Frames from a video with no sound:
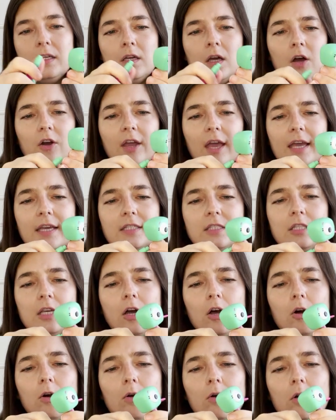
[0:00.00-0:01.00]
Okay,
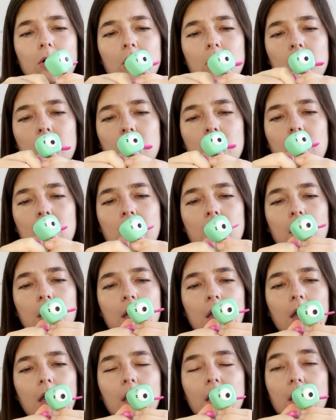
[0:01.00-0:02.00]
so
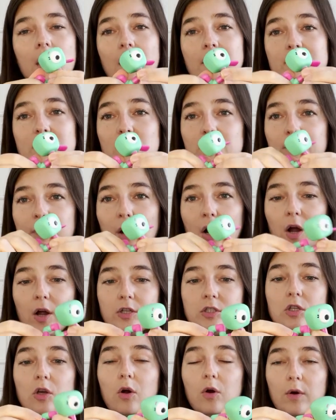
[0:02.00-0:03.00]
comes apart.
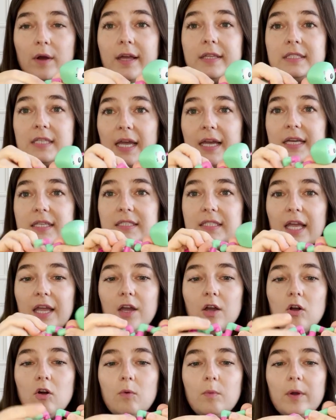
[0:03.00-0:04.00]
So it's like a
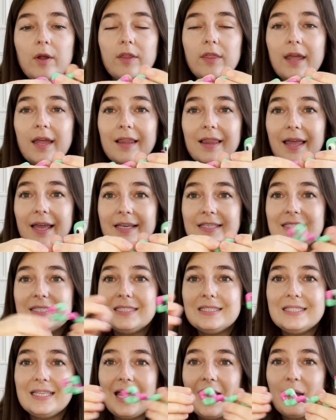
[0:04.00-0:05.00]
tangle where they like
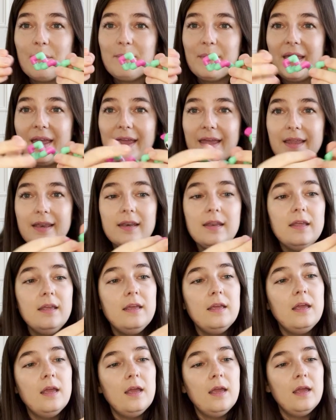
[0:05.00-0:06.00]
snap in.
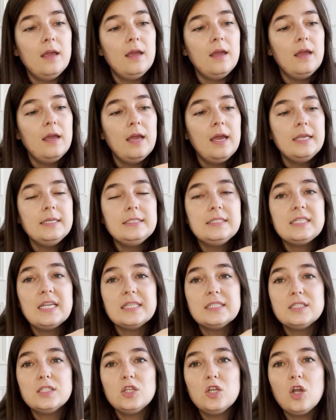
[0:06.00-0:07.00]

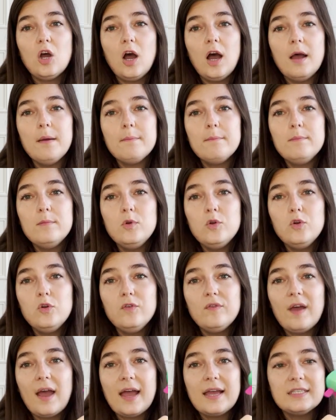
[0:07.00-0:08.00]
Does not
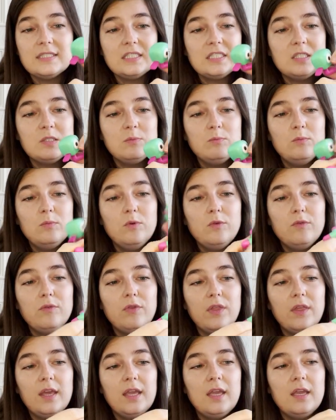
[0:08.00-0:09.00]
move as
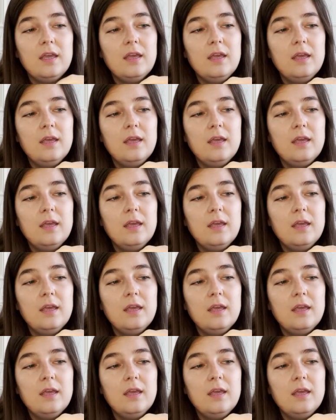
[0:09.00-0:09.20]
smoothly.